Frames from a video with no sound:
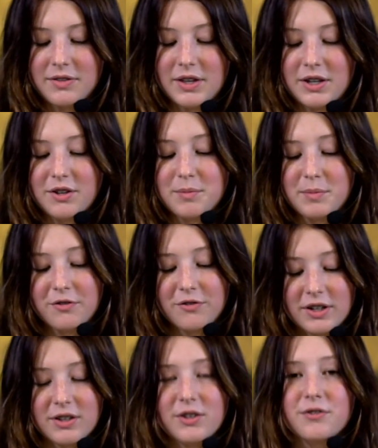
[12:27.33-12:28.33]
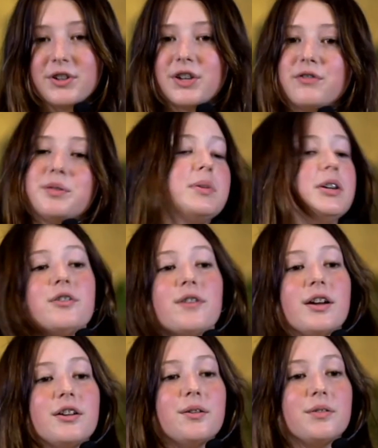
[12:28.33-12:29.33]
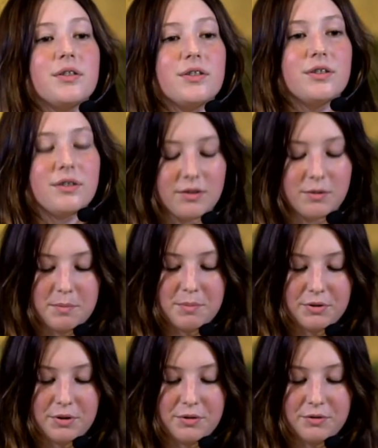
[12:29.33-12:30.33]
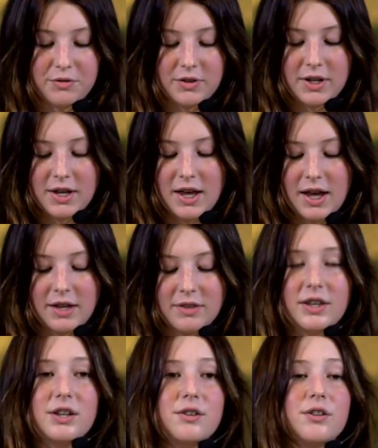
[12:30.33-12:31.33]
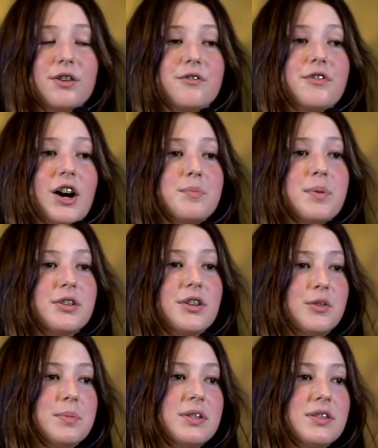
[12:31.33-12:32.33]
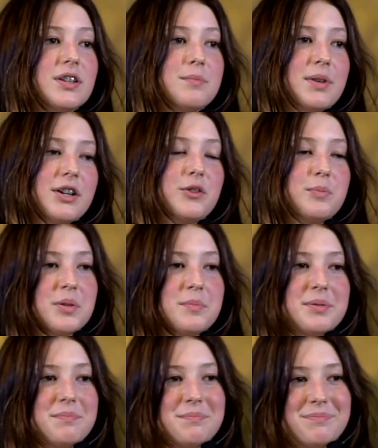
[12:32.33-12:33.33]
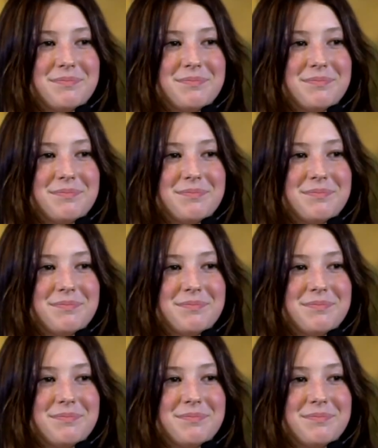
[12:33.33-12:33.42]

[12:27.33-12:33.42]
Thank you to my friends for giving me great notes to improve, and thank you to the five participants in my experiment.